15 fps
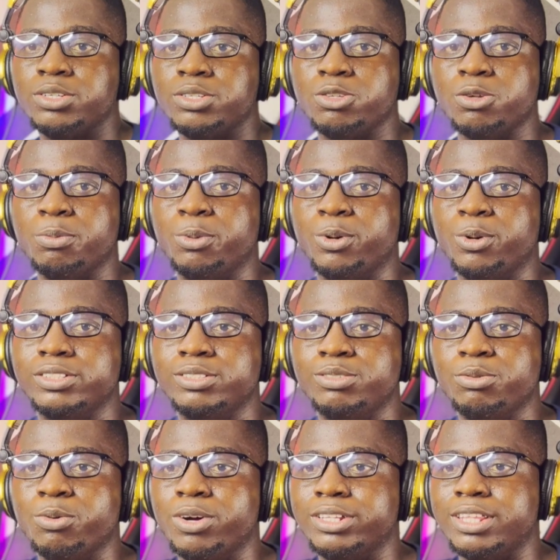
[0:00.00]
So, but
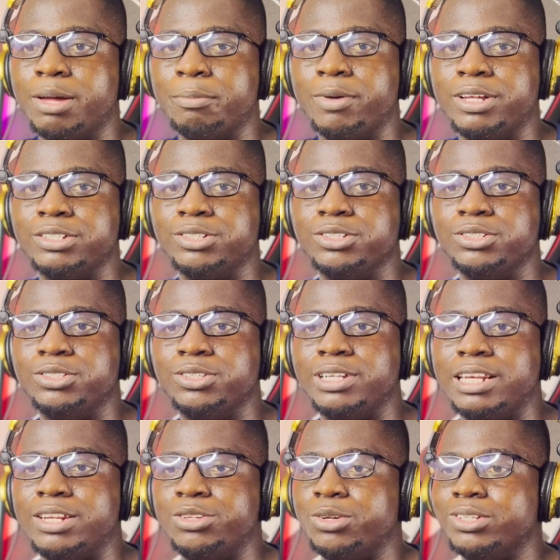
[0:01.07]
what Amazon
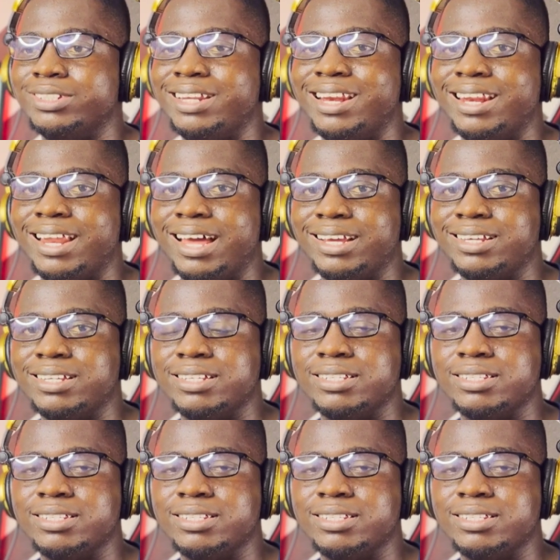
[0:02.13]
doesn't like